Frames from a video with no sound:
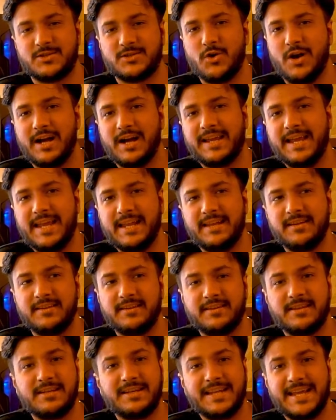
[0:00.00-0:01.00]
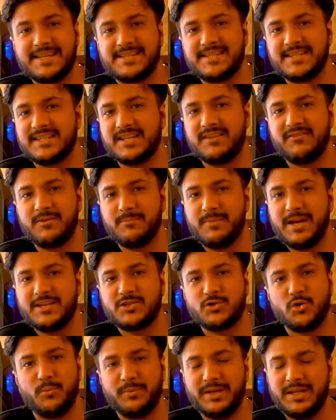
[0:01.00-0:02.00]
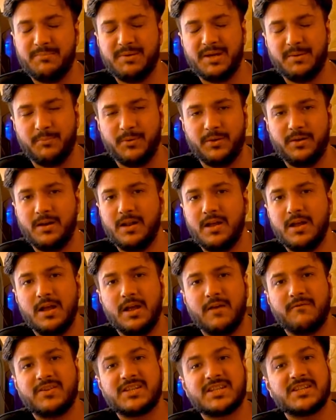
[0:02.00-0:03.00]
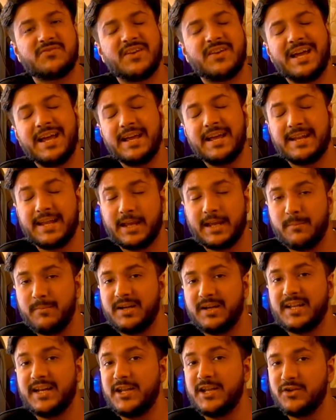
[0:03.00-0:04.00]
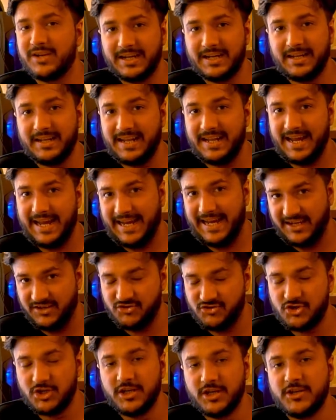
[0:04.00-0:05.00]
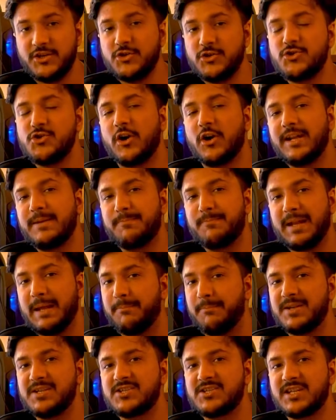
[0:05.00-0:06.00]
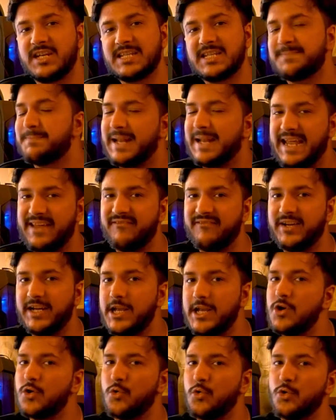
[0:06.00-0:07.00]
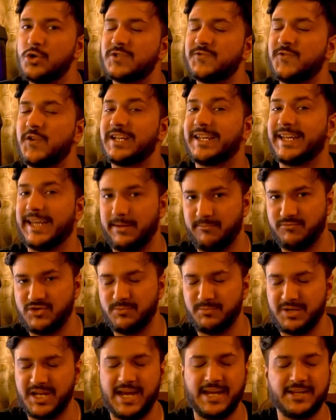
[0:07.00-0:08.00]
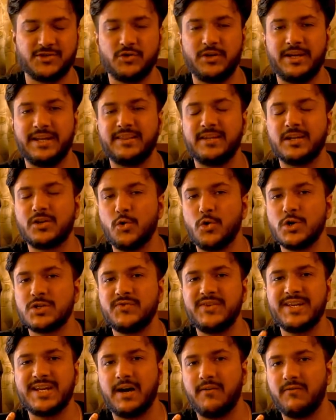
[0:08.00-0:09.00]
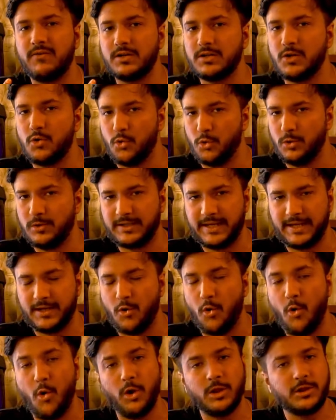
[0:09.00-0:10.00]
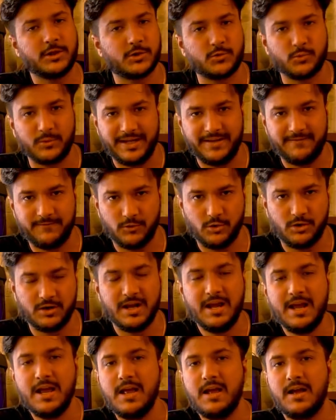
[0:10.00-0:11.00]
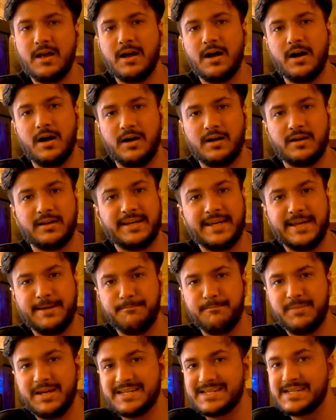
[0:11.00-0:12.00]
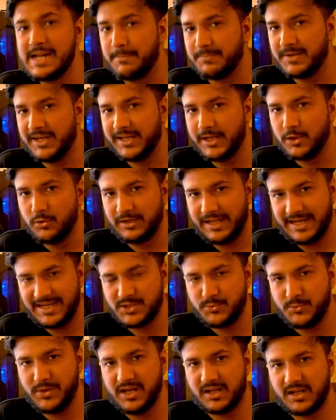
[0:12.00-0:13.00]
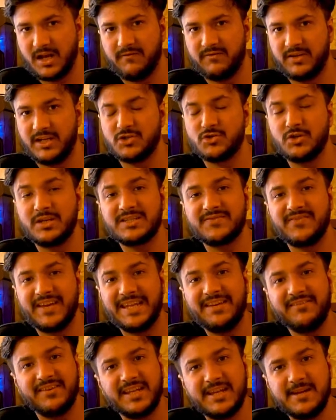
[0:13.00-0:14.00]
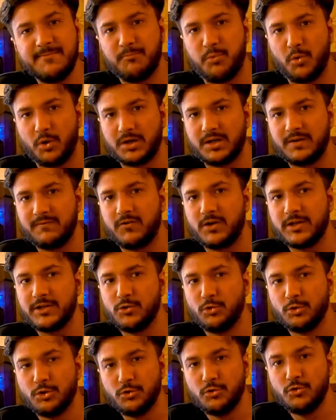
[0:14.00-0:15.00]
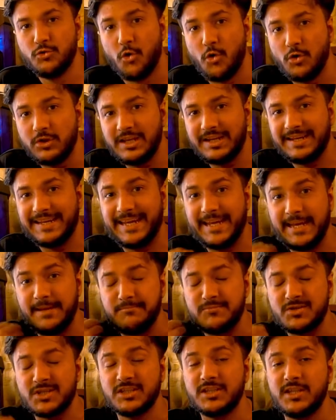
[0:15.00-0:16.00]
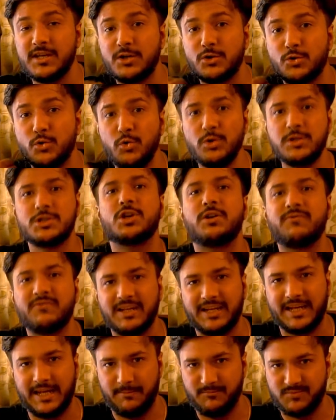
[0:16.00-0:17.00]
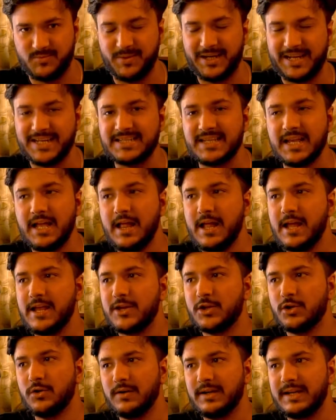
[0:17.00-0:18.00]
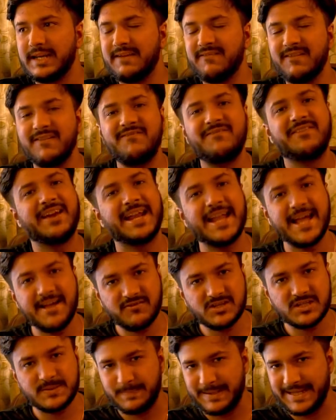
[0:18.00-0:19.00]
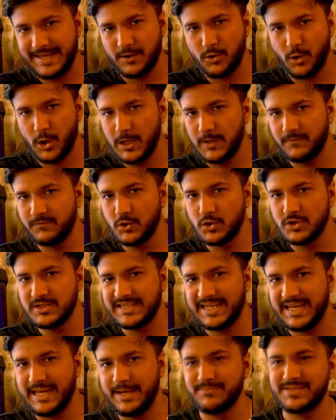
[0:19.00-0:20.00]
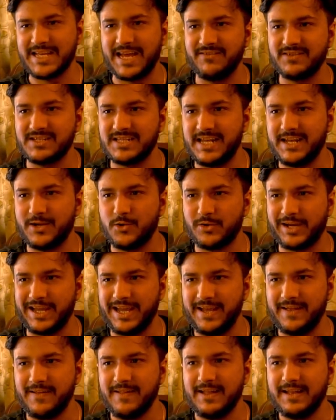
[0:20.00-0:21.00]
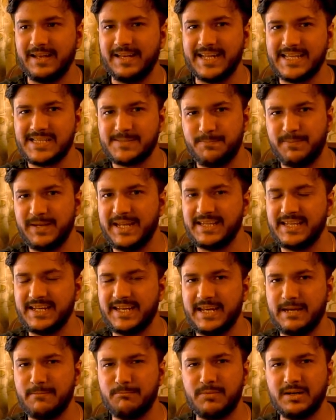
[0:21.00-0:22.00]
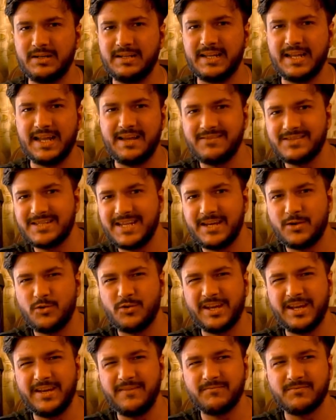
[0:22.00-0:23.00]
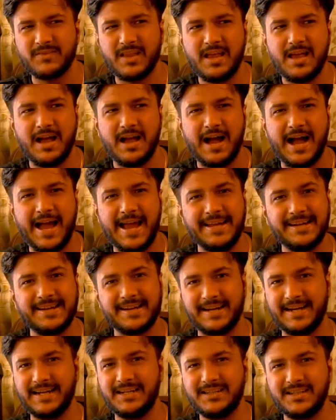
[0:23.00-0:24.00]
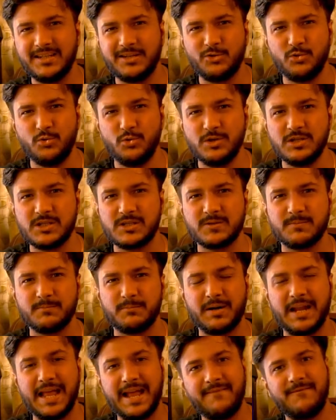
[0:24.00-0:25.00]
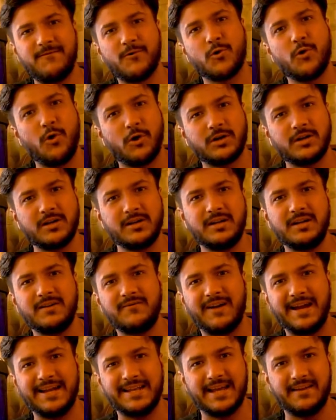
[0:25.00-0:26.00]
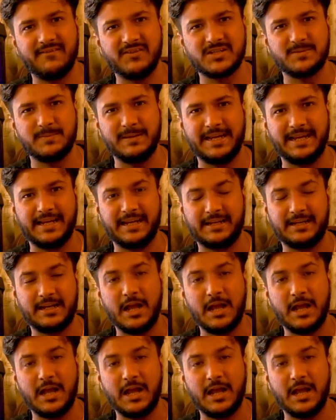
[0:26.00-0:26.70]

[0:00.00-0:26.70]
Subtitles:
So again, the test is given by so many people, which is why I recommend that you get an edge. You join Prepinsta's Prime Video course for Capgemini. So in the course, we cover the whole thing, all the 24 game-based aptitude tests we are covering. So it's very, very important for you to know the games, the rules of the games, because, you know, even when I was playing all of those games, I was like, okay, let's play the game. But then I was like, okay, I read the rules, but I have forgotten it while I was playing it.